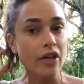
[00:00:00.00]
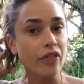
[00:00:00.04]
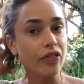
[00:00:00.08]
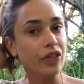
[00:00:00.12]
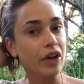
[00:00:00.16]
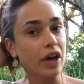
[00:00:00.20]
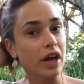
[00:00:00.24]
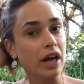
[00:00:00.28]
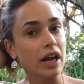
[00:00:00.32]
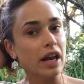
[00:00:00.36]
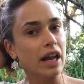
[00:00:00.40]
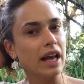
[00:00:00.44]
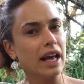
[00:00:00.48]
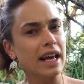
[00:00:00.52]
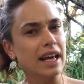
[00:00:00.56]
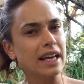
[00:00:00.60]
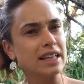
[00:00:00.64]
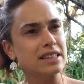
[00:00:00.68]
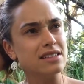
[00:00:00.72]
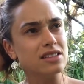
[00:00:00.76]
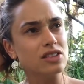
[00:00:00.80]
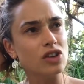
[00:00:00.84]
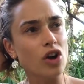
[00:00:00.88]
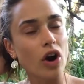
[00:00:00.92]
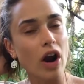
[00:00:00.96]
that
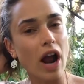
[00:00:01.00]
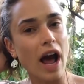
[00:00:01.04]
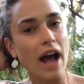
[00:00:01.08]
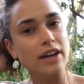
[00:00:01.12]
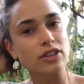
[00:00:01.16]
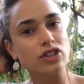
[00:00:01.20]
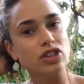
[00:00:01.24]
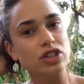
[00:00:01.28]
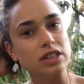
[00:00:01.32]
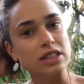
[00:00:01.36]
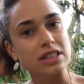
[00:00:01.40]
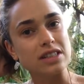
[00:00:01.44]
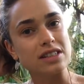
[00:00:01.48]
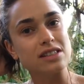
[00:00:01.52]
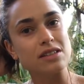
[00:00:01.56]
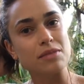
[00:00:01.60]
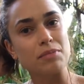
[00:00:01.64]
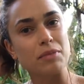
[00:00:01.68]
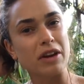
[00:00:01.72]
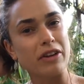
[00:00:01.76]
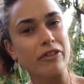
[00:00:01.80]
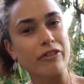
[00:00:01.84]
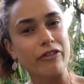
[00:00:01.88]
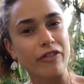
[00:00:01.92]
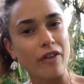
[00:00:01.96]
it's not actually
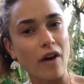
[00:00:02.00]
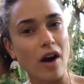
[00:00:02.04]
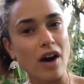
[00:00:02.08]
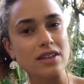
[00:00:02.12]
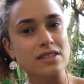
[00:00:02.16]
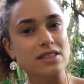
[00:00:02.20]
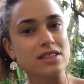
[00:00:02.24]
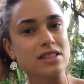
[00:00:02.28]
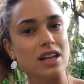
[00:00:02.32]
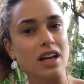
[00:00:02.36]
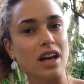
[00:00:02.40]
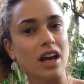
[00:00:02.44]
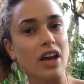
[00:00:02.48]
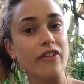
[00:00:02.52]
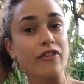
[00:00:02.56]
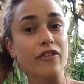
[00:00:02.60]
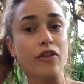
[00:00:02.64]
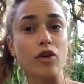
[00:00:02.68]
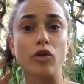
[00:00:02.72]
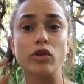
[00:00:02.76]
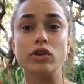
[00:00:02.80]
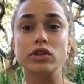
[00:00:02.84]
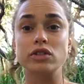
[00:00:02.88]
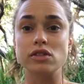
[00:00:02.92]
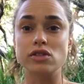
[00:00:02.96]
intermittent fasting if
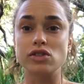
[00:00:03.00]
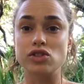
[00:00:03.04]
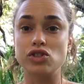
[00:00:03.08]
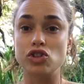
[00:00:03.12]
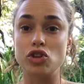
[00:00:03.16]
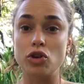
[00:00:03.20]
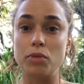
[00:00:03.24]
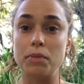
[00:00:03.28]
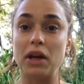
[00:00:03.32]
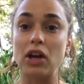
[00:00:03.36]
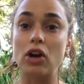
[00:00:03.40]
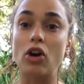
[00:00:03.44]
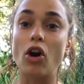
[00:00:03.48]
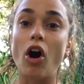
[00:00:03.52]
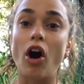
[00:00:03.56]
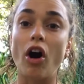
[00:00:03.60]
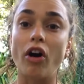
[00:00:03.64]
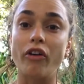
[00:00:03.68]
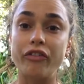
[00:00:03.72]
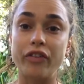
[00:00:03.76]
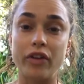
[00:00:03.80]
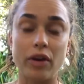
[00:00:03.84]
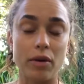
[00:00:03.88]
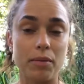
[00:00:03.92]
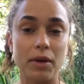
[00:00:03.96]
you're consuming
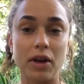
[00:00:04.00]
coffee,